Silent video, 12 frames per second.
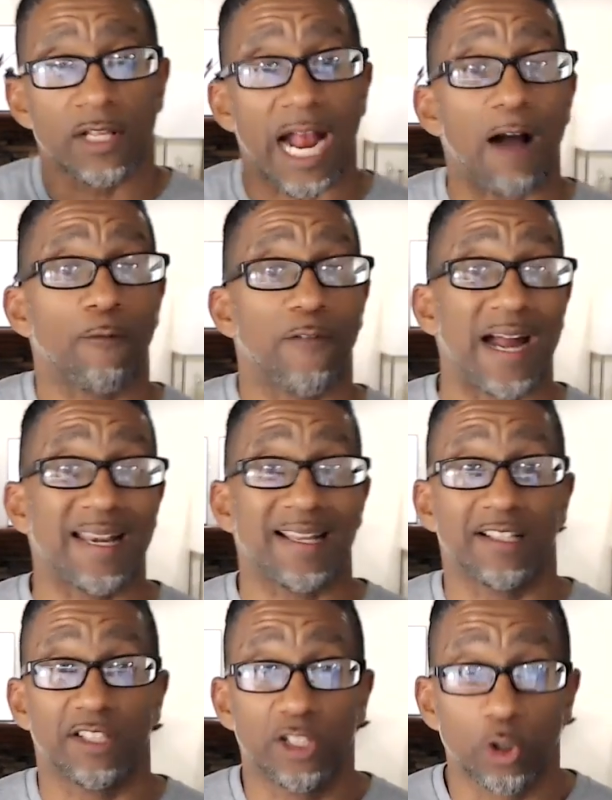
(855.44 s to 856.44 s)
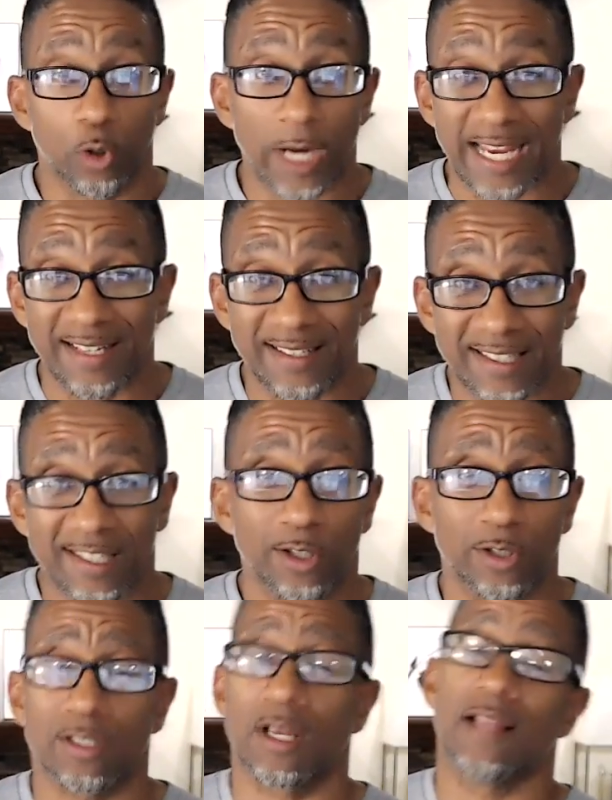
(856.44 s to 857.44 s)
They're out finding great
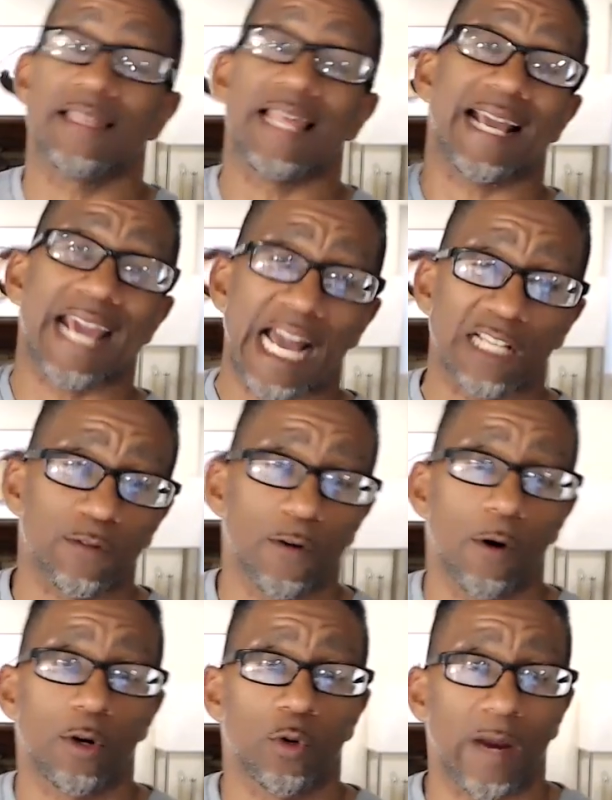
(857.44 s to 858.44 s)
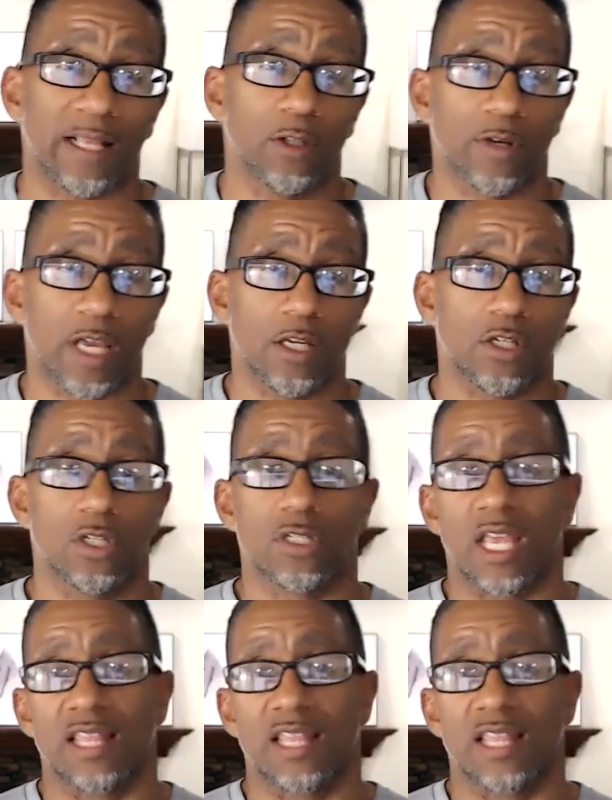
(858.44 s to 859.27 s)
deals that cash flow in great locations,